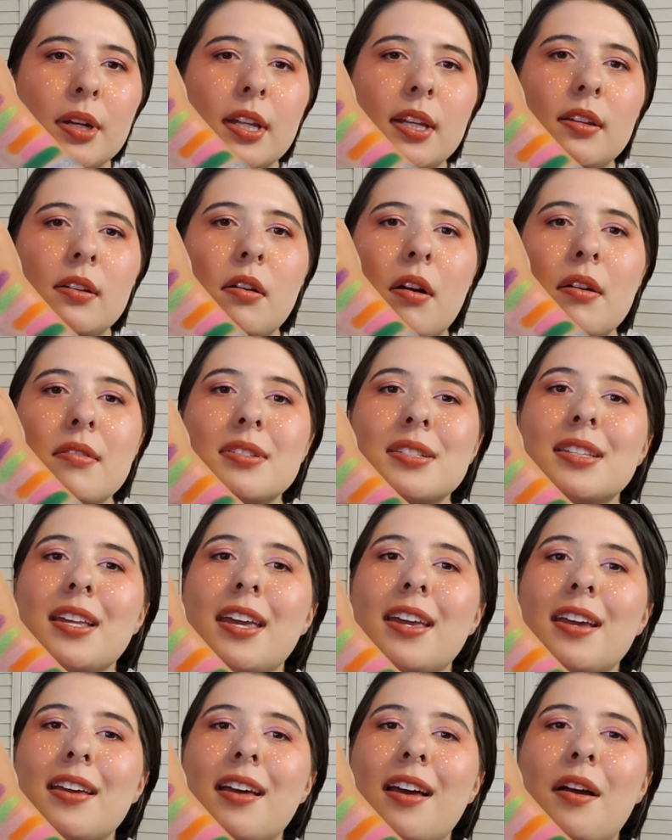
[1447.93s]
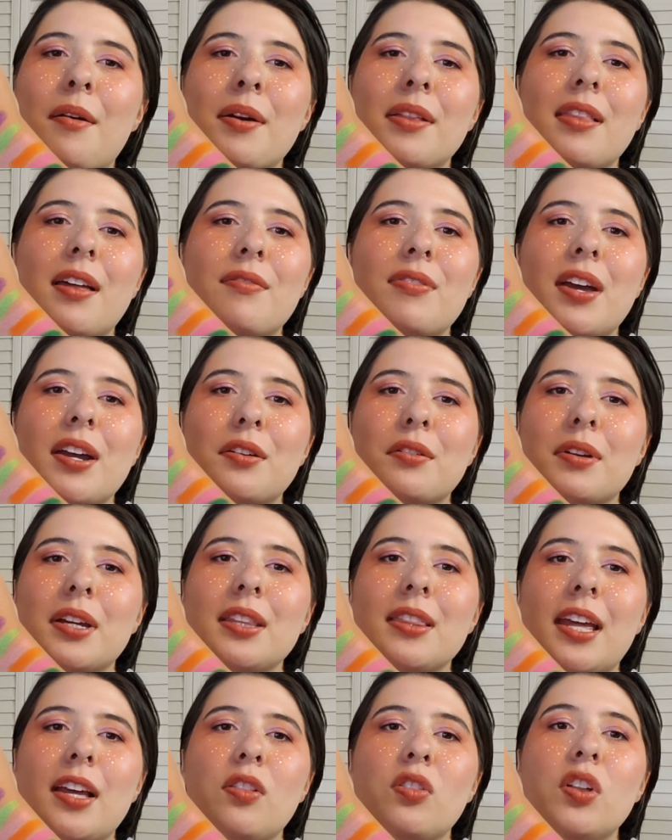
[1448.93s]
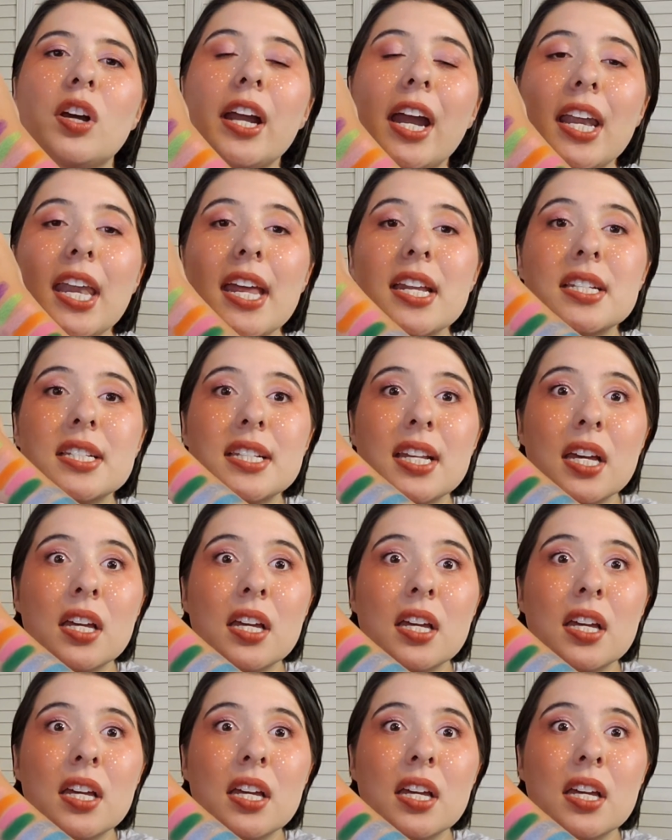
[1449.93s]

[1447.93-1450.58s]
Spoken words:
You know, I was saying how I love that green. Like, look at it.